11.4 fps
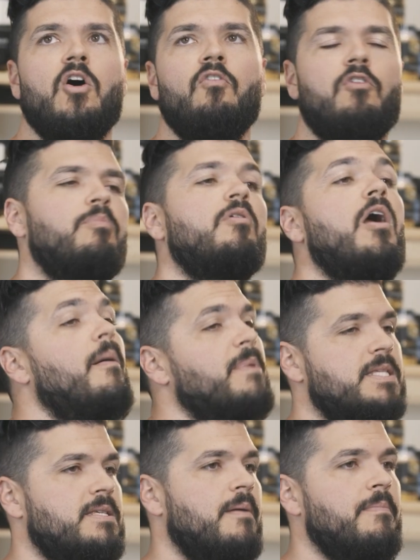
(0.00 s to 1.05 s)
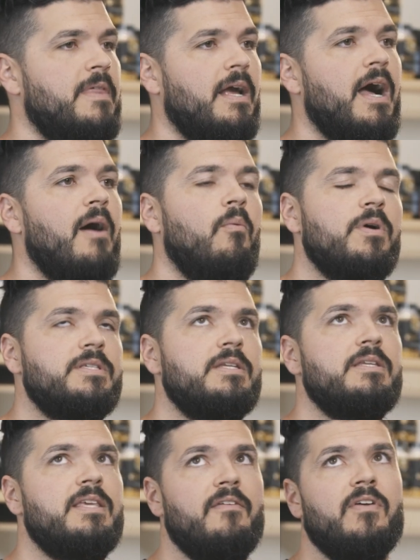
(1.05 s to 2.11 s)
over-promised something. I
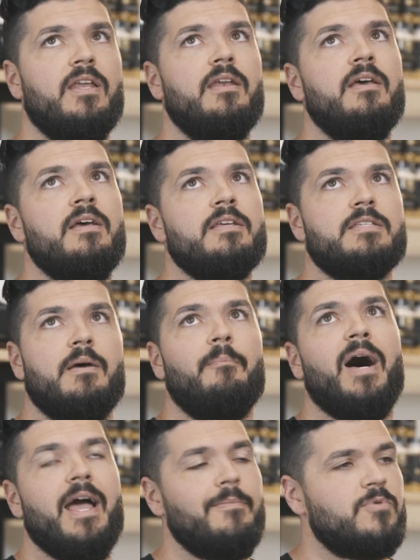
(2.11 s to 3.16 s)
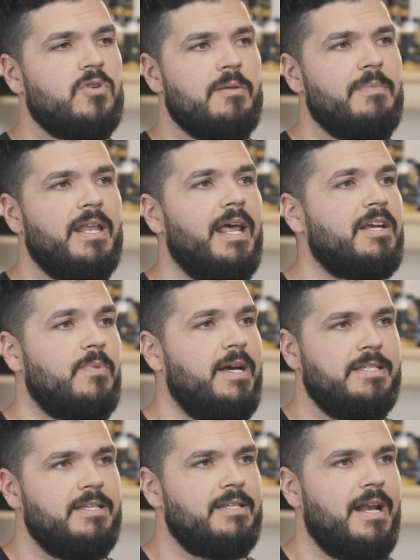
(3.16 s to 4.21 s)
wasn't given some pipe dream that
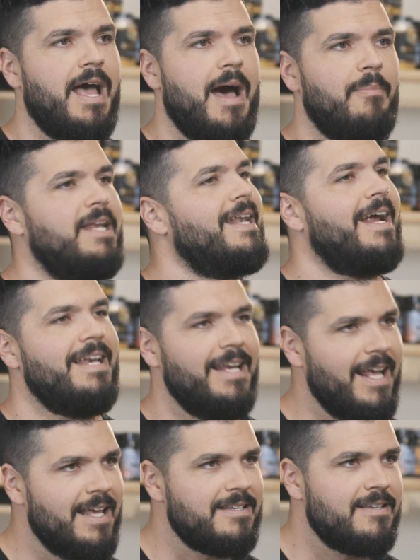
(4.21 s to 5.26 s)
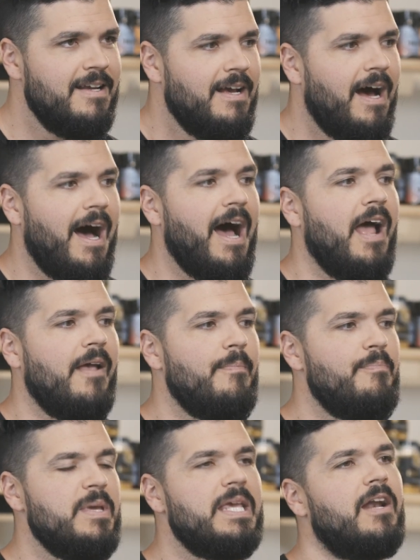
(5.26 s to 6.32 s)
XYZ is gonna happen in 90 days. I
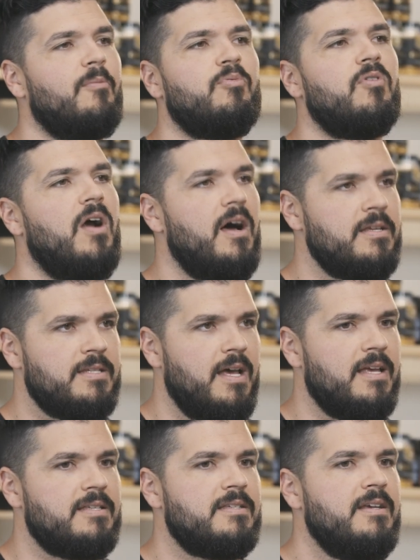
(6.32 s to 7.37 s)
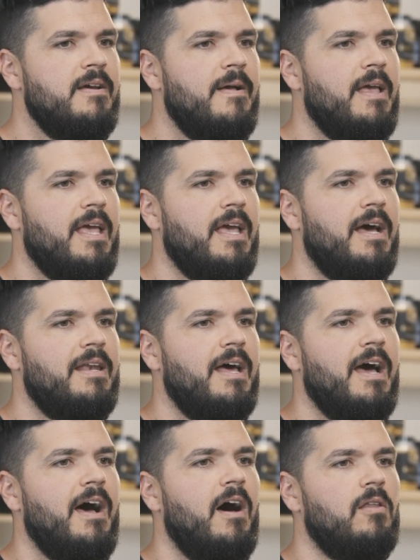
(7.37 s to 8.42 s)
began a process, and
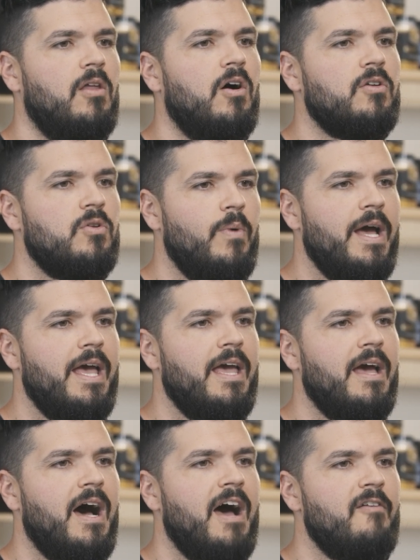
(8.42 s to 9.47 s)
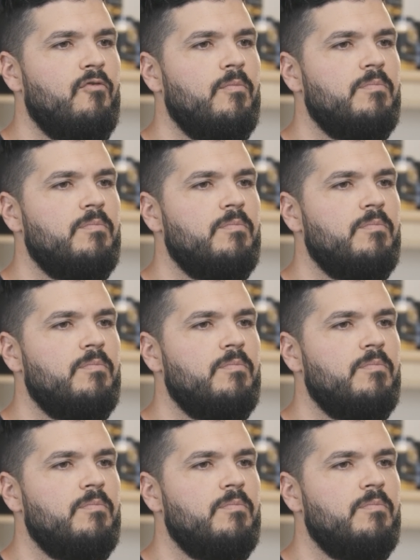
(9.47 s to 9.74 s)
along the way, I've